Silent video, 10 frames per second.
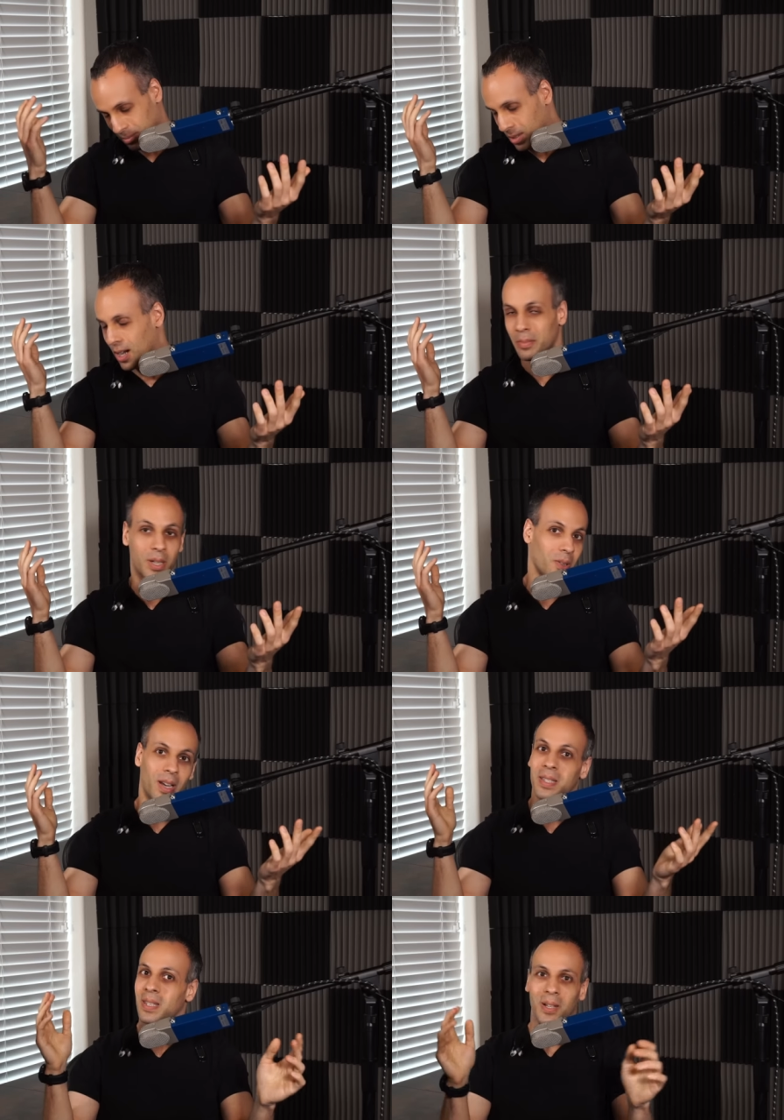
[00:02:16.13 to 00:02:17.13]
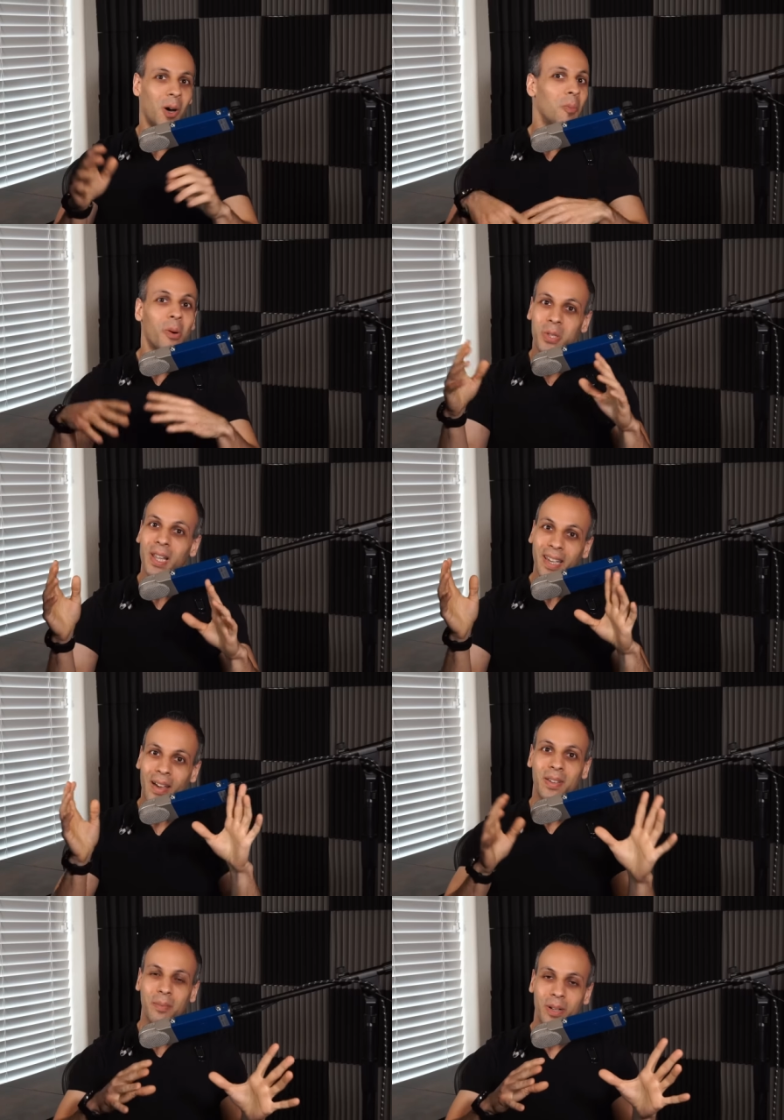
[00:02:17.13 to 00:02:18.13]
Call me crazy. It's almost like
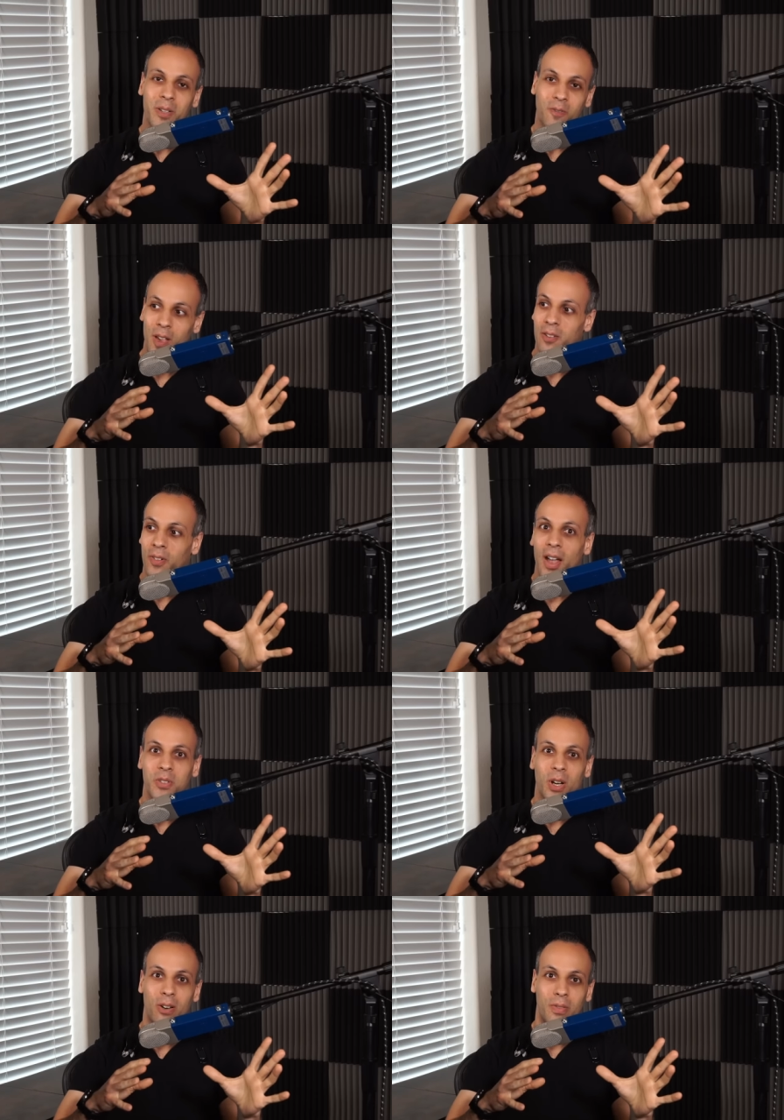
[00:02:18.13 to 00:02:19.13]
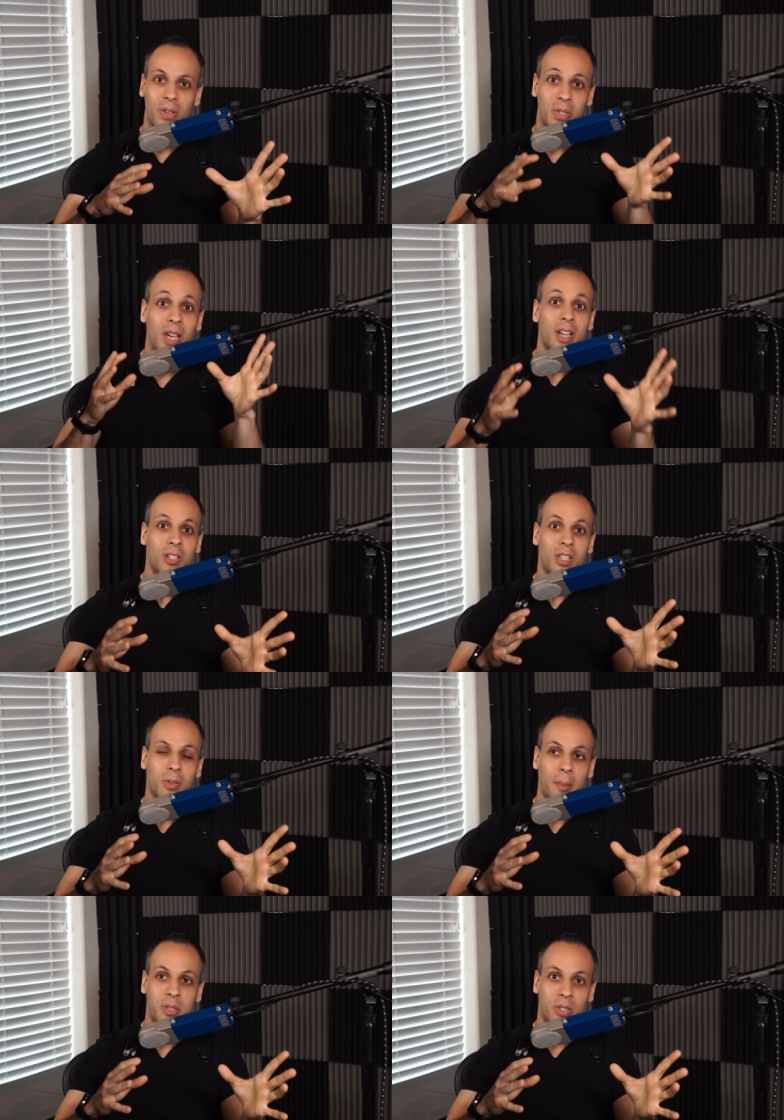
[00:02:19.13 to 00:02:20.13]
having a bunch of fake five-star reviews just so
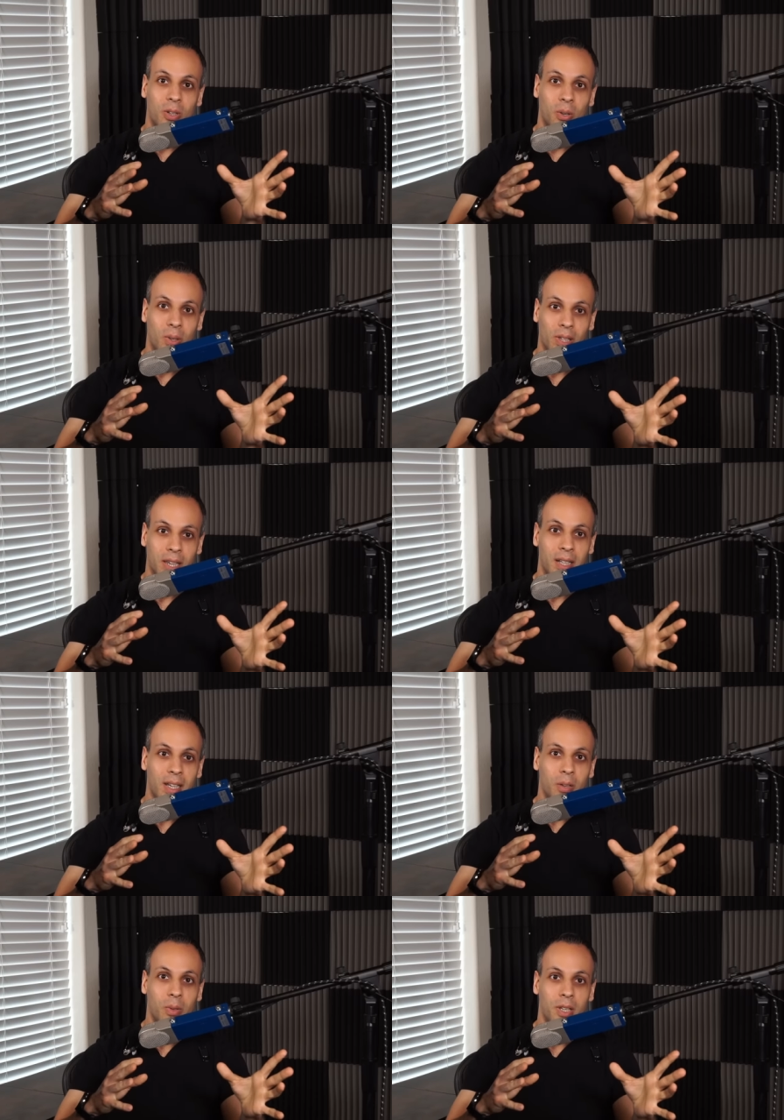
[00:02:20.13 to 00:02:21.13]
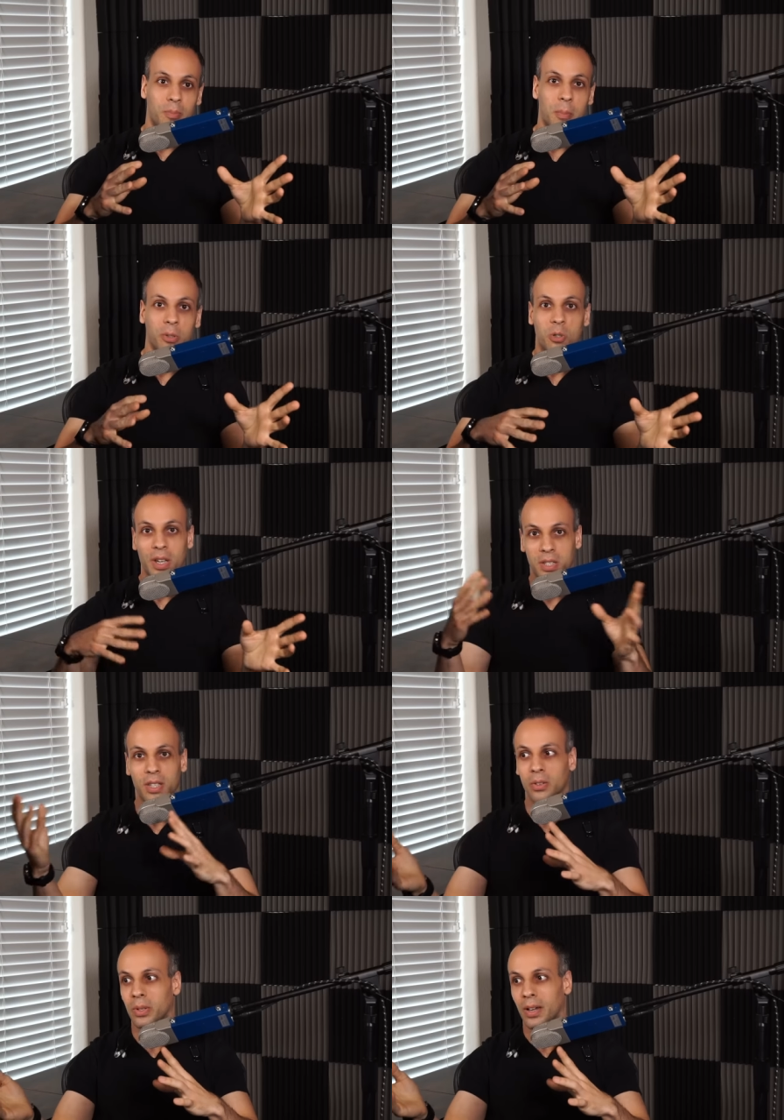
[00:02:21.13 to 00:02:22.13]
happens to correlate with people
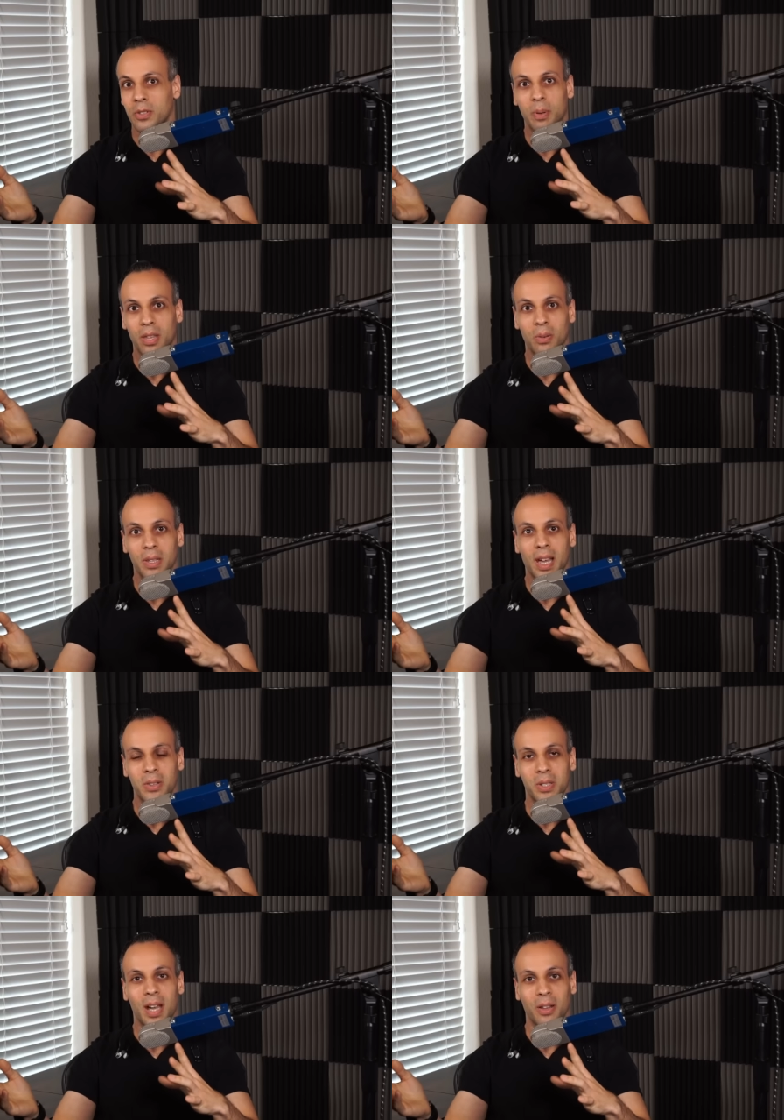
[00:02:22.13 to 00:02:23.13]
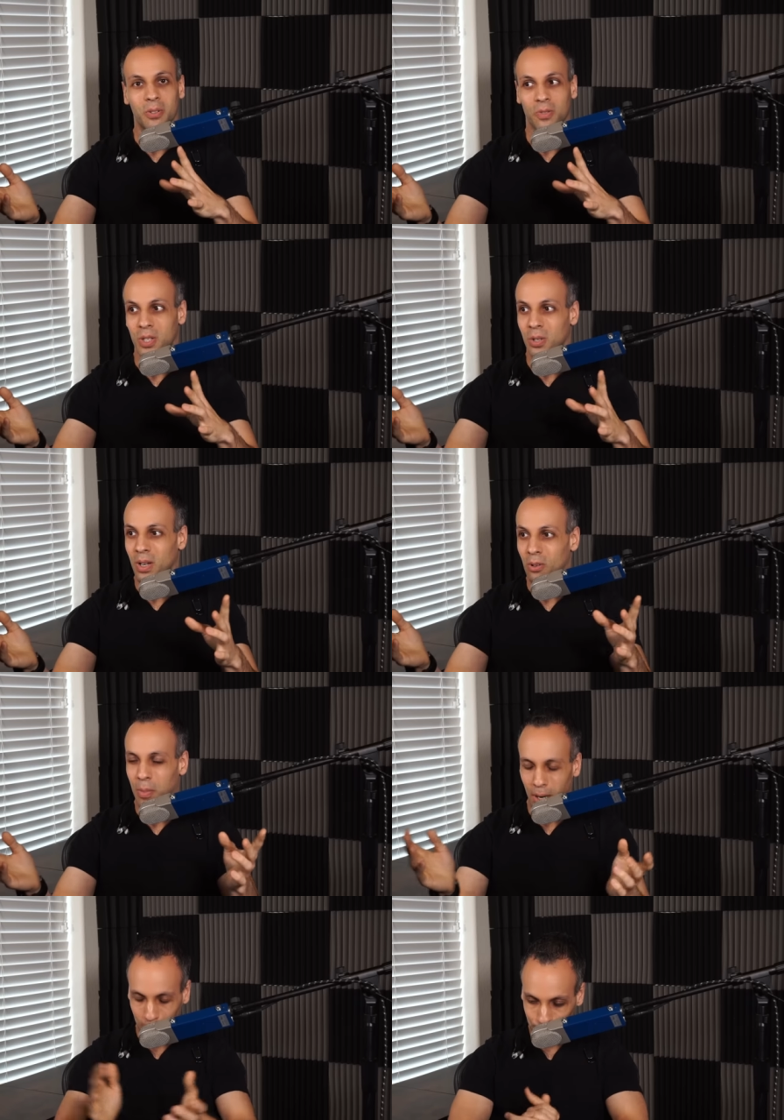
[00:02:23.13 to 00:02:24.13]
trusting you enough to pay $3,000 for a screen
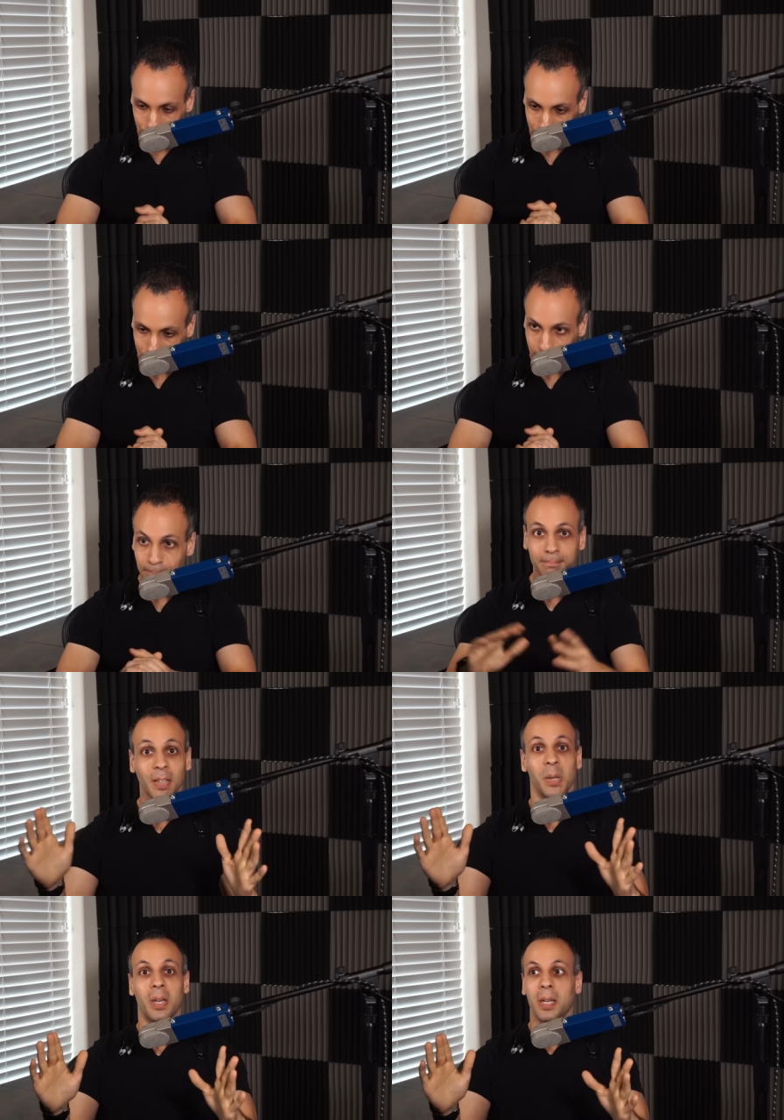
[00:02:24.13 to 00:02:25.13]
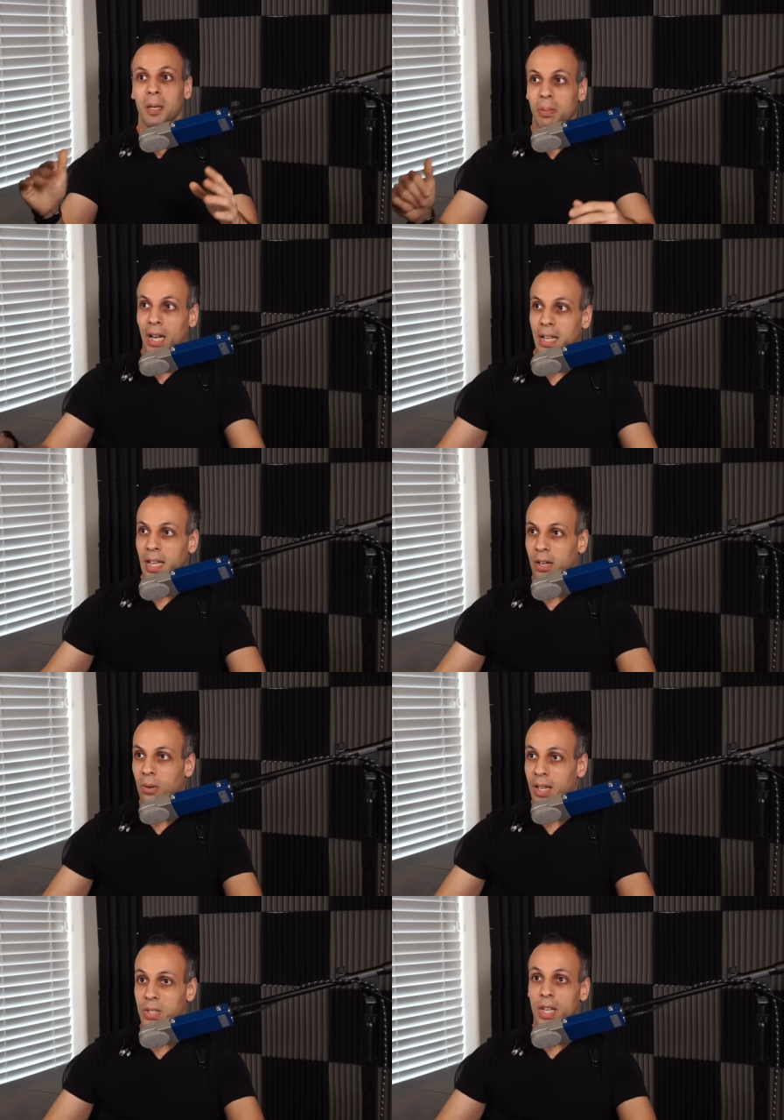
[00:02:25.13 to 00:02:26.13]
repair. But I
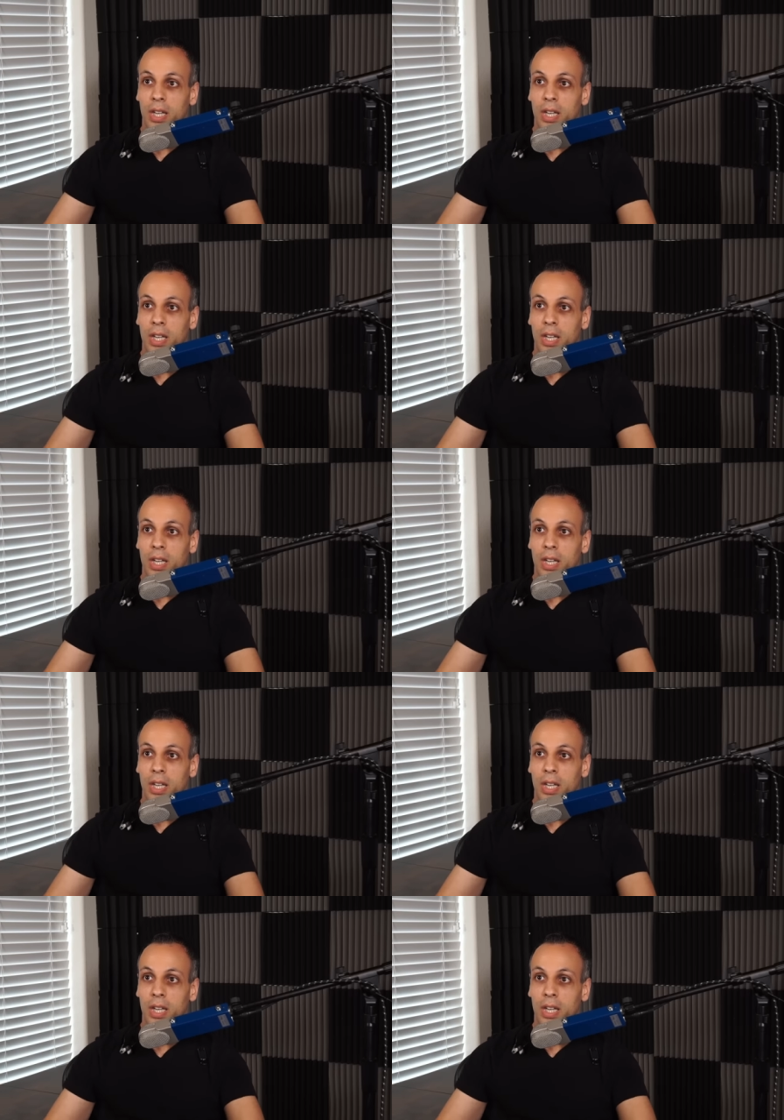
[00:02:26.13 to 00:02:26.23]
digress.